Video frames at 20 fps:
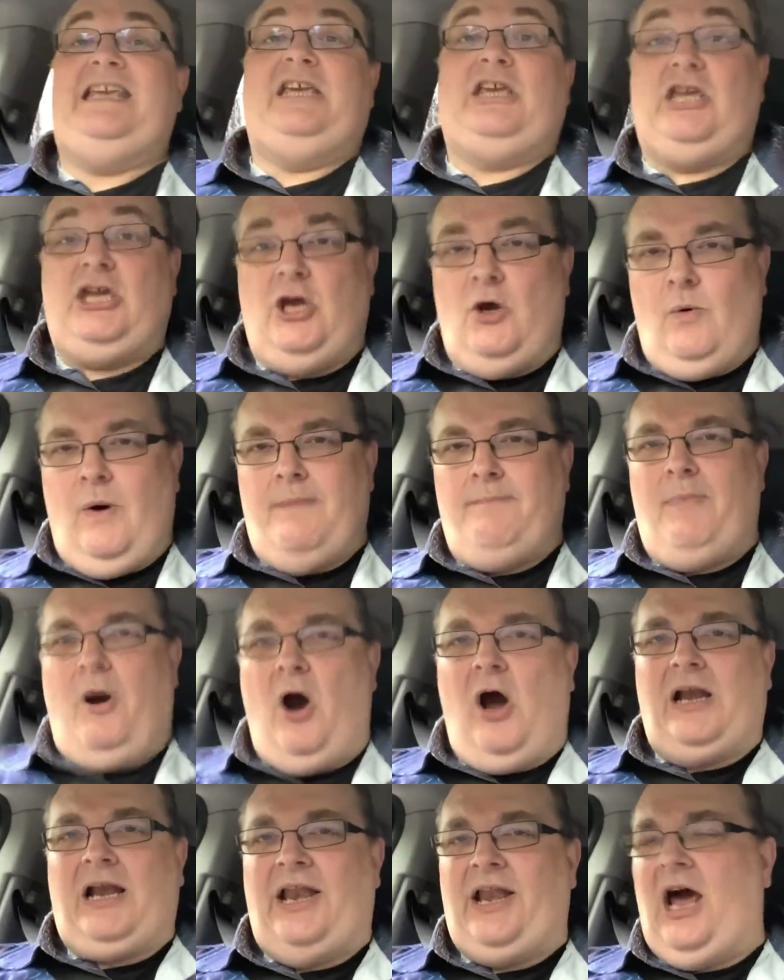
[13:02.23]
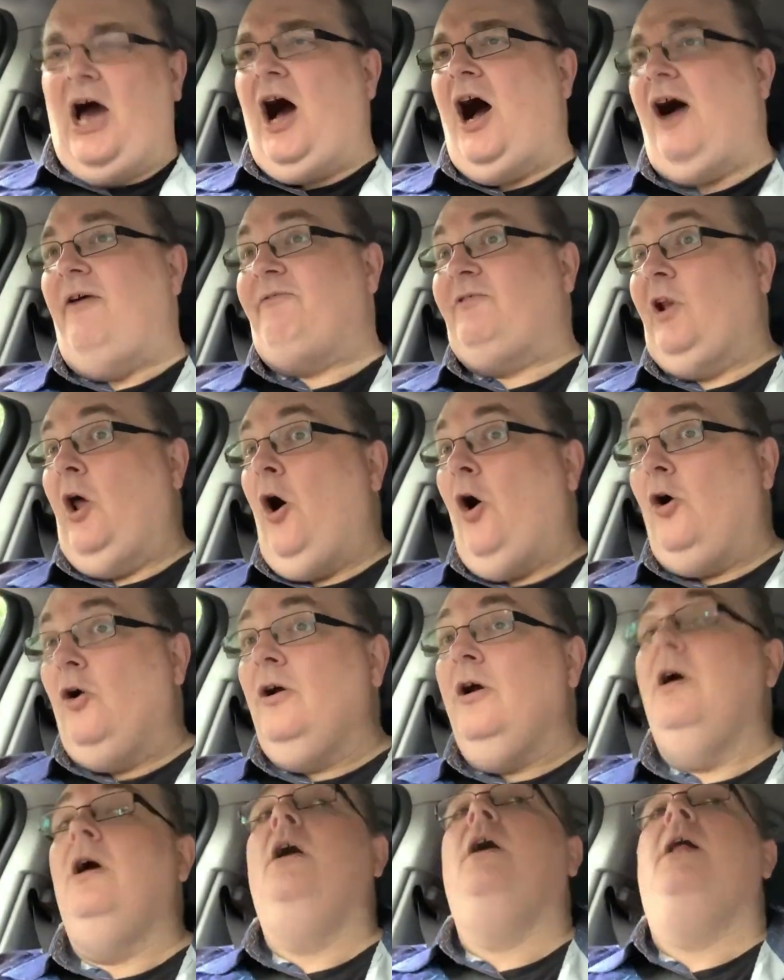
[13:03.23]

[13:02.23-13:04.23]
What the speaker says: queue a mile and a half long.